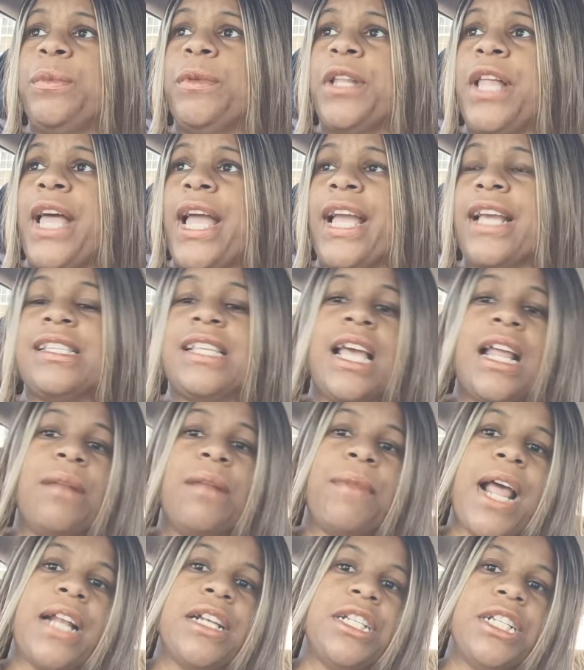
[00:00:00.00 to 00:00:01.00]
But like I said,
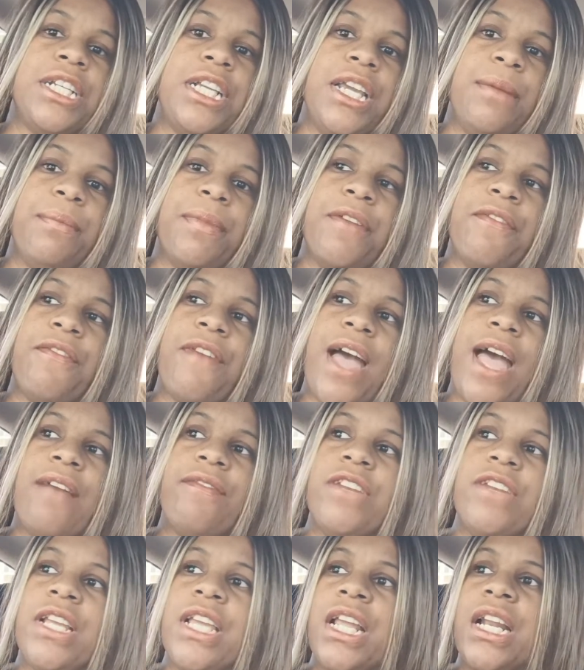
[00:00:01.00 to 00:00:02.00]
I'm not cheap. If I
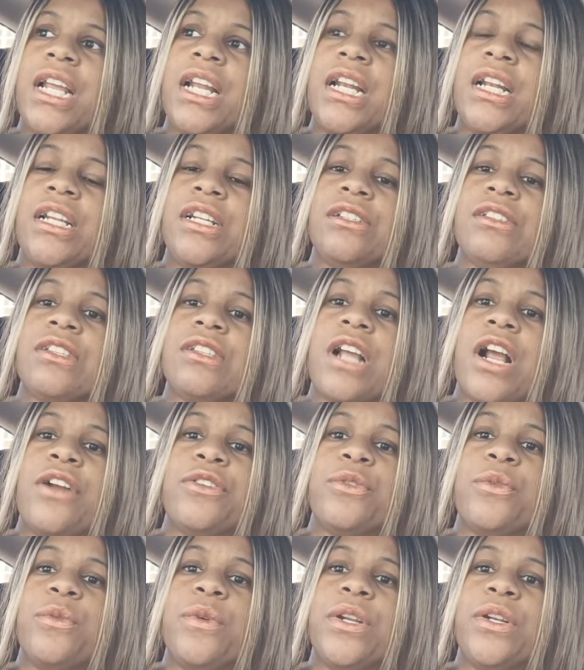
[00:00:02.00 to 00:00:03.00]
have to get in and start
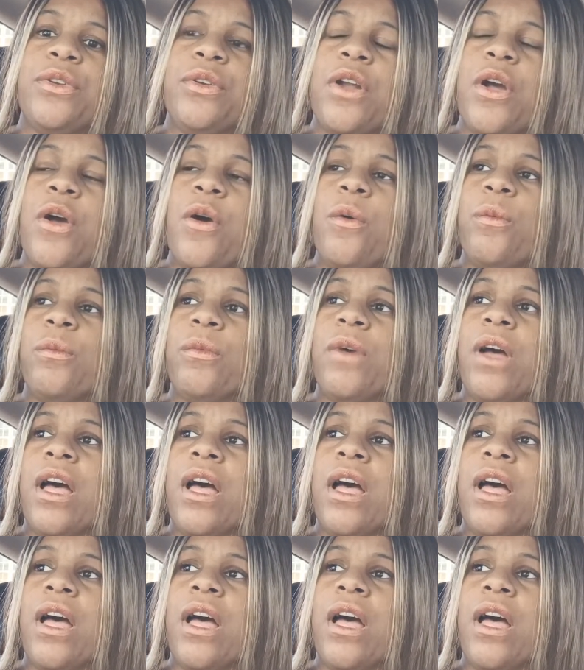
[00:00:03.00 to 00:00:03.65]
doing, you know,